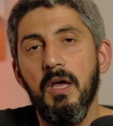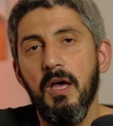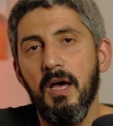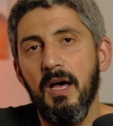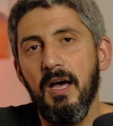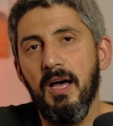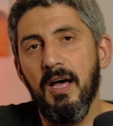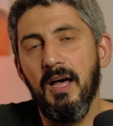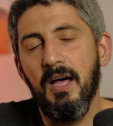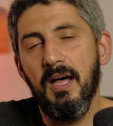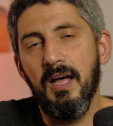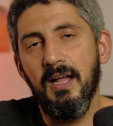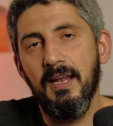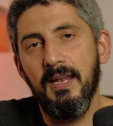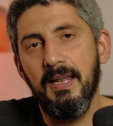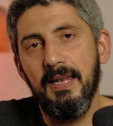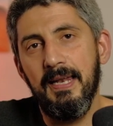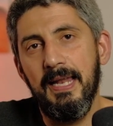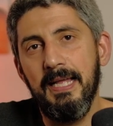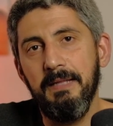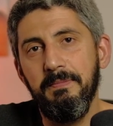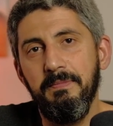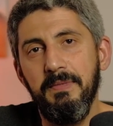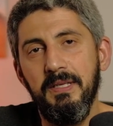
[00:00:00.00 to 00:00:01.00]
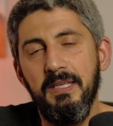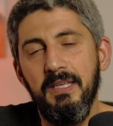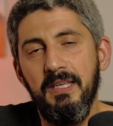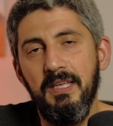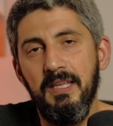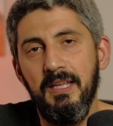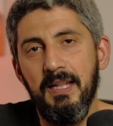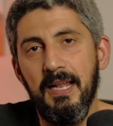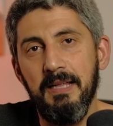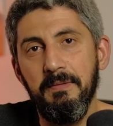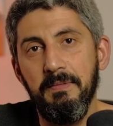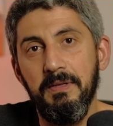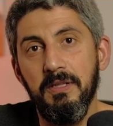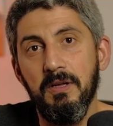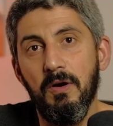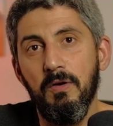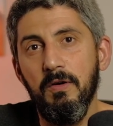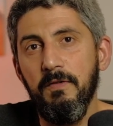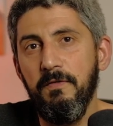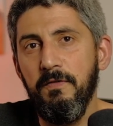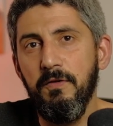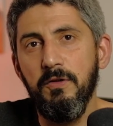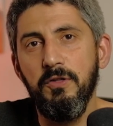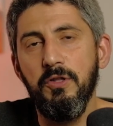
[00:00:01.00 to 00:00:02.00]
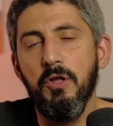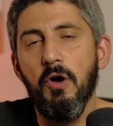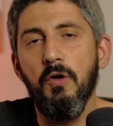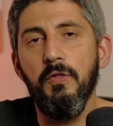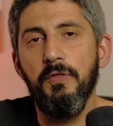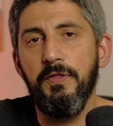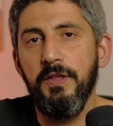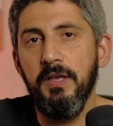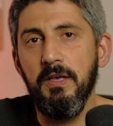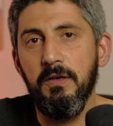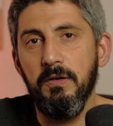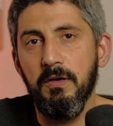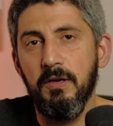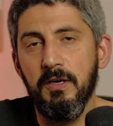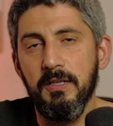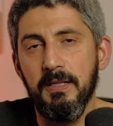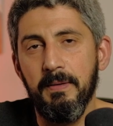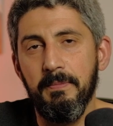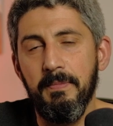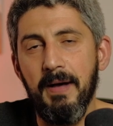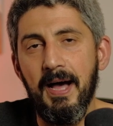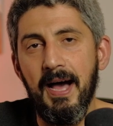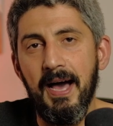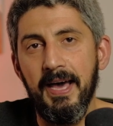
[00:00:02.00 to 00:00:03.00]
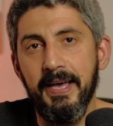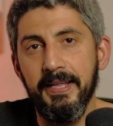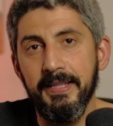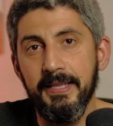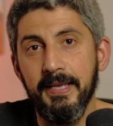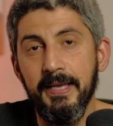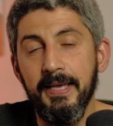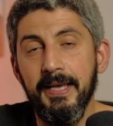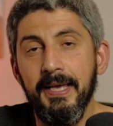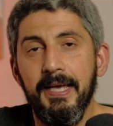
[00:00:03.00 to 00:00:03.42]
Let me know if you don't think you're gonna buy it.